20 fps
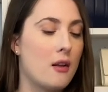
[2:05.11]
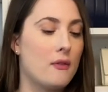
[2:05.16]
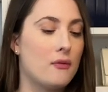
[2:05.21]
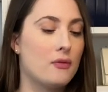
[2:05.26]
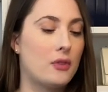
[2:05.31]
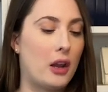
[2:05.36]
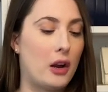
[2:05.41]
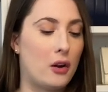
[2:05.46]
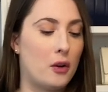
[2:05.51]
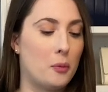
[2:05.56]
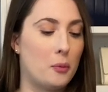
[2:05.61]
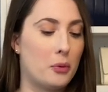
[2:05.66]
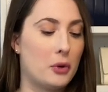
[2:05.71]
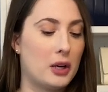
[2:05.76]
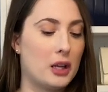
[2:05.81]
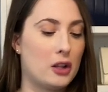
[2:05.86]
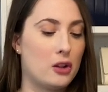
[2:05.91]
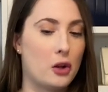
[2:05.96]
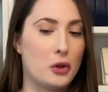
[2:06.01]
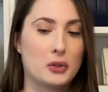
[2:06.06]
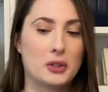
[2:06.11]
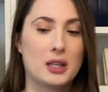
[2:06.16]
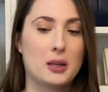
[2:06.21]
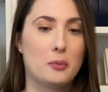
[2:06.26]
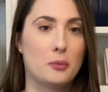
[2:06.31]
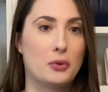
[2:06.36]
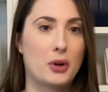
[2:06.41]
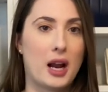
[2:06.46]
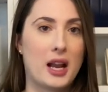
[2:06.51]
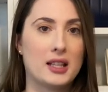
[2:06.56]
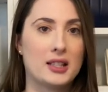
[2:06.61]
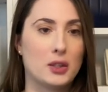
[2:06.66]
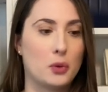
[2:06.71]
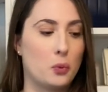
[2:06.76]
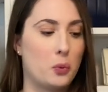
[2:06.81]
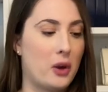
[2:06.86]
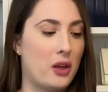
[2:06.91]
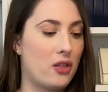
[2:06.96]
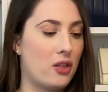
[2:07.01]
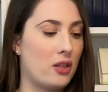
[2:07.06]
They're pretty close in price
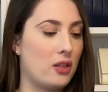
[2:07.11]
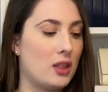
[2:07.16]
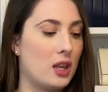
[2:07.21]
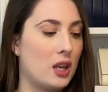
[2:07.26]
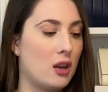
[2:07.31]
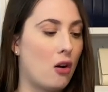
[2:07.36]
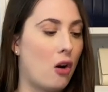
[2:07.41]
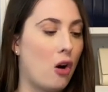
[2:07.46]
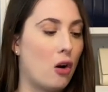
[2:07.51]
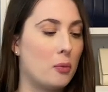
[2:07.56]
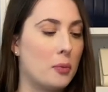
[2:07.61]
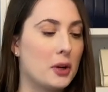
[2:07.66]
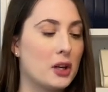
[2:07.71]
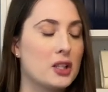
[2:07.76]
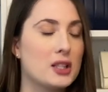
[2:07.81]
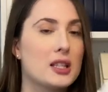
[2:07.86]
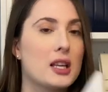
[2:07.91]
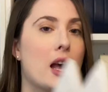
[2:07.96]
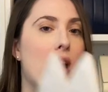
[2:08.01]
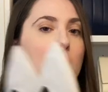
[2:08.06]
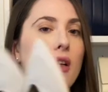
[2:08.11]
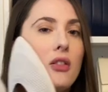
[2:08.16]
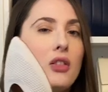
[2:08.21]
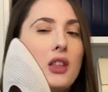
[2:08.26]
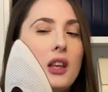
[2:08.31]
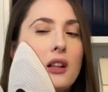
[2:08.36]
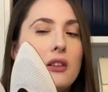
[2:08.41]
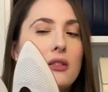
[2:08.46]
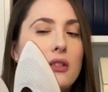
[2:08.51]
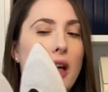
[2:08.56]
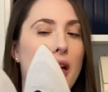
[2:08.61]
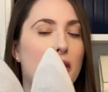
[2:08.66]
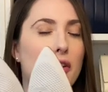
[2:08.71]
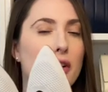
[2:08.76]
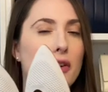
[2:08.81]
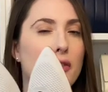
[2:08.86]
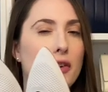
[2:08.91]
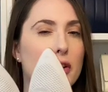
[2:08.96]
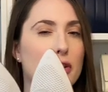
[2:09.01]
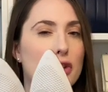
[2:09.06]
with the Allbirds. The leather
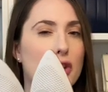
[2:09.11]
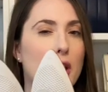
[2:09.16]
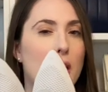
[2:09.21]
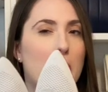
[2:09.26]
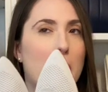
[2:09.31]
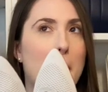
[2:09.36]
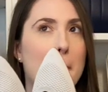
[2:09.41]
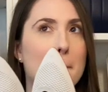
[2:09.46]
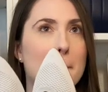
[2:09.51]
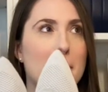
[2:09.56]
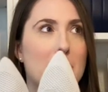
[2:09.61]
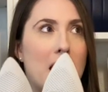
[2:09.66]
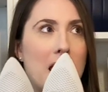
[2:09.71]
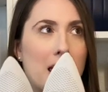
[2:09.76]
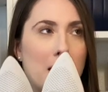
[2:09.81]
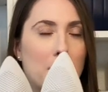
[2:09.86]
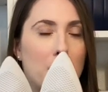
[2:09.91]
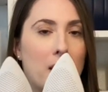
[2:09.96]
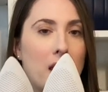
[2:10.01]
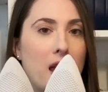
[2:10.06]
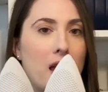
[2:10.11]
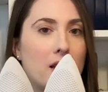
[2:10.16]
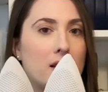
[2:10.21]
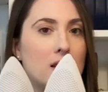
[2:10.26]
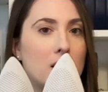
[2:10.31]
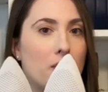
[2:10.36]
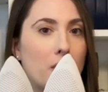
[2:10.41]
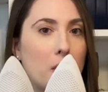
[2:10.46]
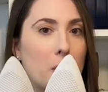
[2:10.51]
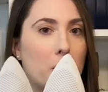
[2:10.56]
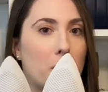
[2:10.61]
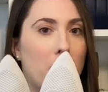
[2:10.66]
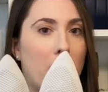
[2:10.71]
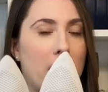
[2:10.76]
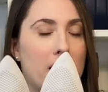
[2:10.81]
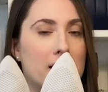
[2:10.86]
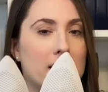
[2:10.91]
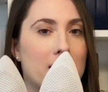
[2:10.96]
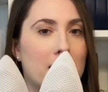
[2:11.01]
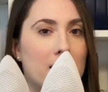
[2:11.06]
version may be a different price
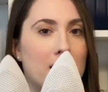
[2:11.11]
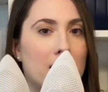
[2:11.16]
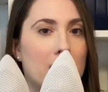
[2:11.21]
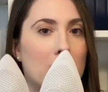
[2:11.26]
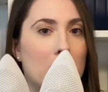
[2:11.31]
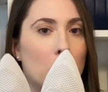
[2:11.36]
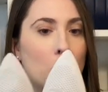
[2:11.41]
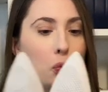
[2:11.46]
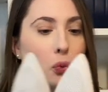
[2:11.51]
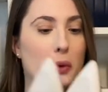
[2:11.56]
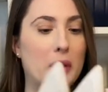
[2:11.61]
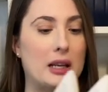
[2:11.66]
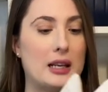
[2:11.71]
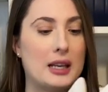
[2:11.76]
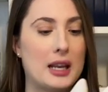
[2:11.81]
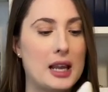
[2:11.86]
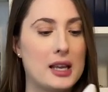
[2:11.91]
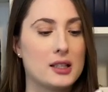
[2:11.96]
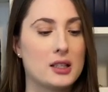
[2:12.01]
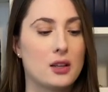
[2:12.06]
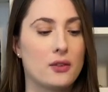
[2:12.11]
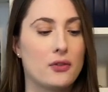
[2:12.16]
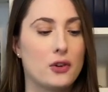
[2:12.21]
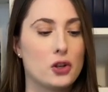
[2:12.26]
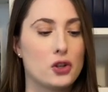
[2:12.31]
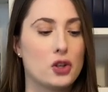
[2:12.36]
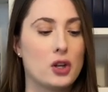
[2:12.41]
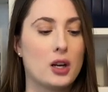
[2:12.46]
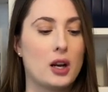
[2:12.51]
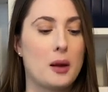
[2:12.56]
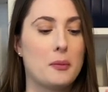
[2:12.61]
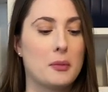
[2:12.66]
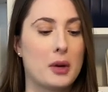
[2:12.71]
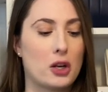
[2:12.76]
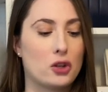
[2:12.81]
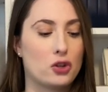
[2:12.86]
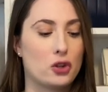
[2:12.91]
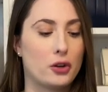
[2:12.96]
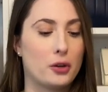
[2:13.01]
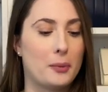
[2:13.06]
than the re-knit version. I'm not
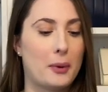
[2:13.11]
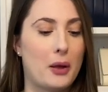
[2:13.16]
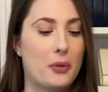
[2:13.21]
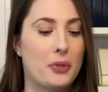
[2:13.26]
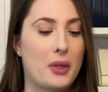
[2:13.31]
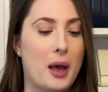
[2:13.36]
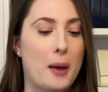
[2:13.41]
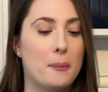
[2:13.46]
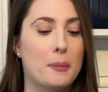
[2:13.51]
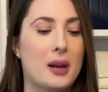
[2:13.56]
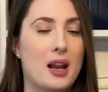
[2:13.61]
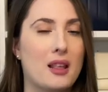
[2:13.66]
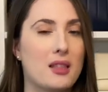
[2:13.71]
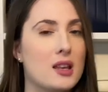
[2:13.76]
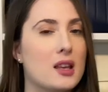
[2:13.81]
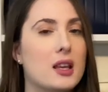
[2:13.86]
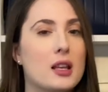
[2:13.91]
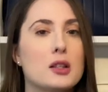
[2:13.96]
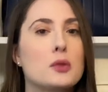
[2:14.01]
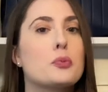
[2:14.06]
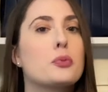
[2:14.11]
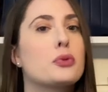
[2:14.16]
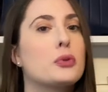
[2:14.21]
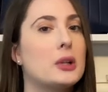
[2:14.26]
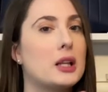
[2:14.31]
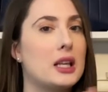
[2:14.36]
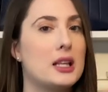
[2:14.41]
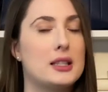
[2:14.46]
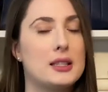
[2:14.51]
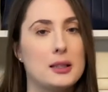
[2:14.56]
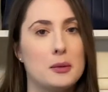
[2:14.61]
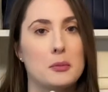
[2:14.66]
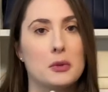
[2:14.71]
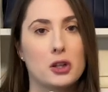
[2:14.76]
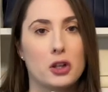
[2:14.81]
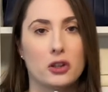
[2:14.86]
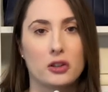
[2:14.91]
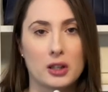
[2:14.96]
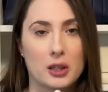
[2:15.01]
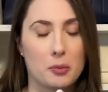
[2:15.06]
sure about that, but I think it's pretty
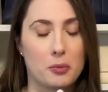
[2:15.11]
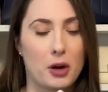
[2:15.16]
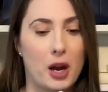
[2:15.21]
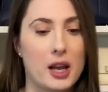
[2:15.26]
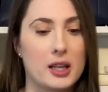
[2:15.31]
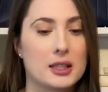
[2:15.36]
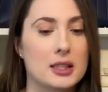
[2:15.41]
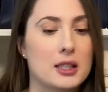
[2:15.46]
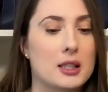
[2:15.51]
similarly priced.